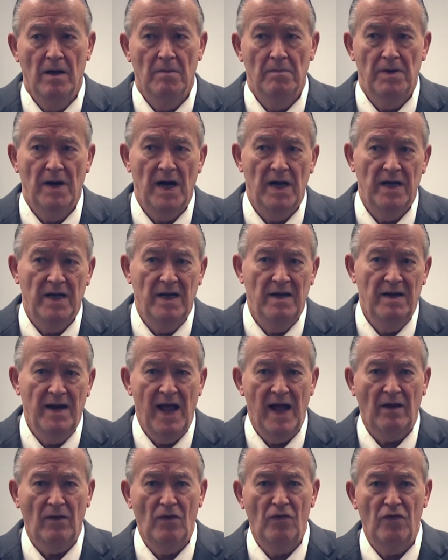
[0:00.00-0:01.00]
But in
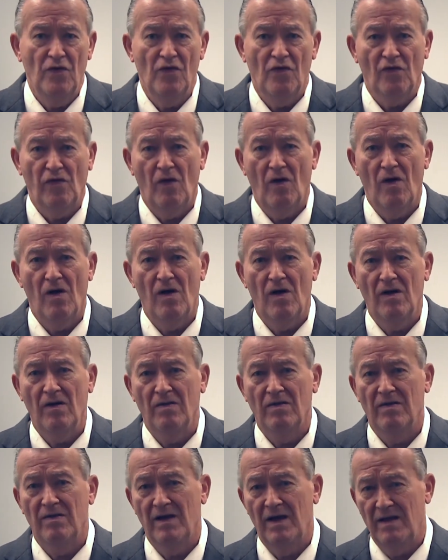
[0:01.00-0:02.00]
negligence
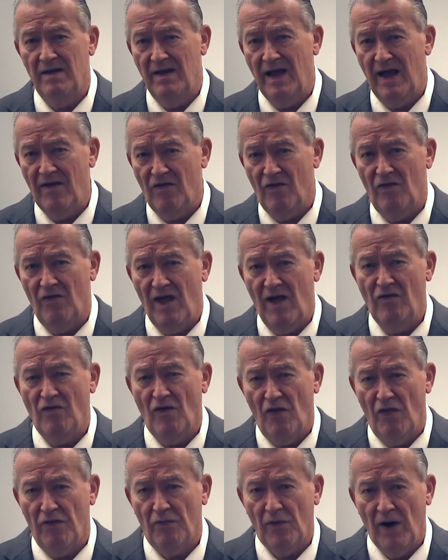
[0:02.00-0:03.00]
law, that's
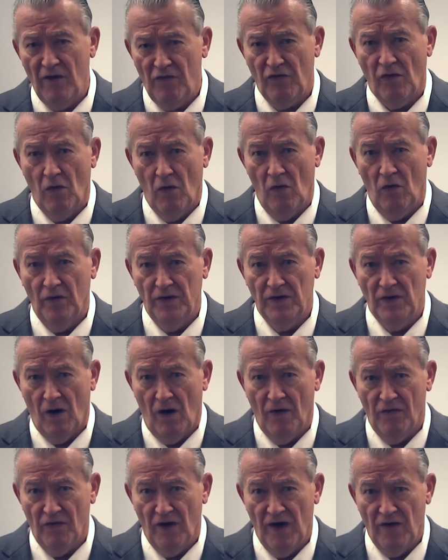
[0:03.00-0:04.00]
a threshold
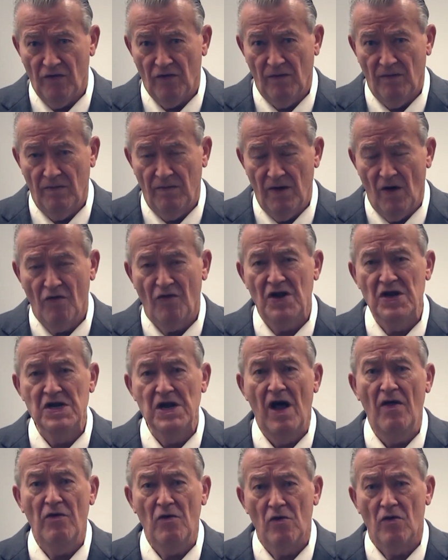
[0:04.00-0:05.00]
causation. There's
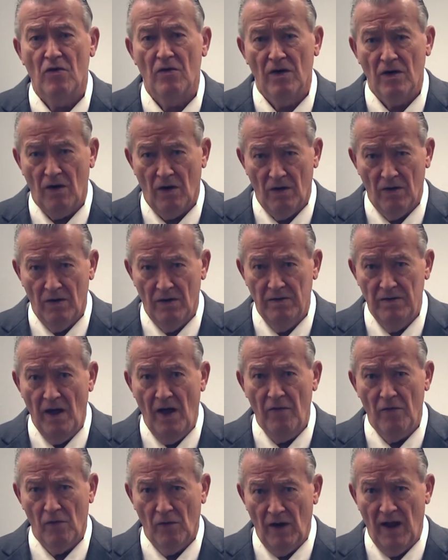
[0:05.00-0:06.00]
another
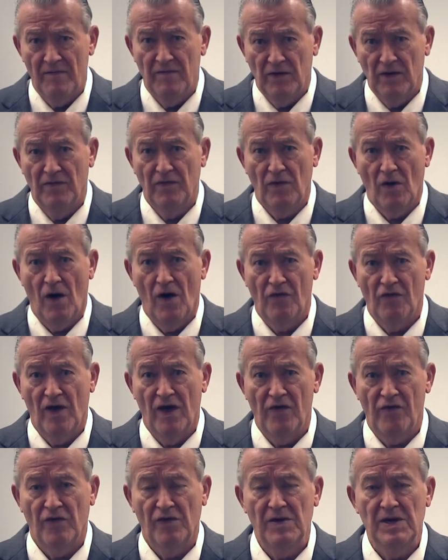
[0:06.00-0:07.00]
level of
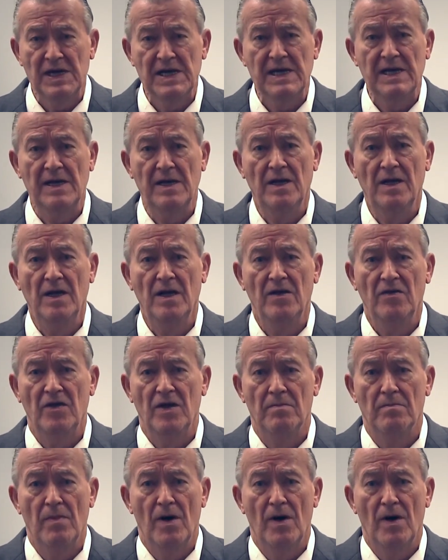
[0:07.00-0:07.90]
causation that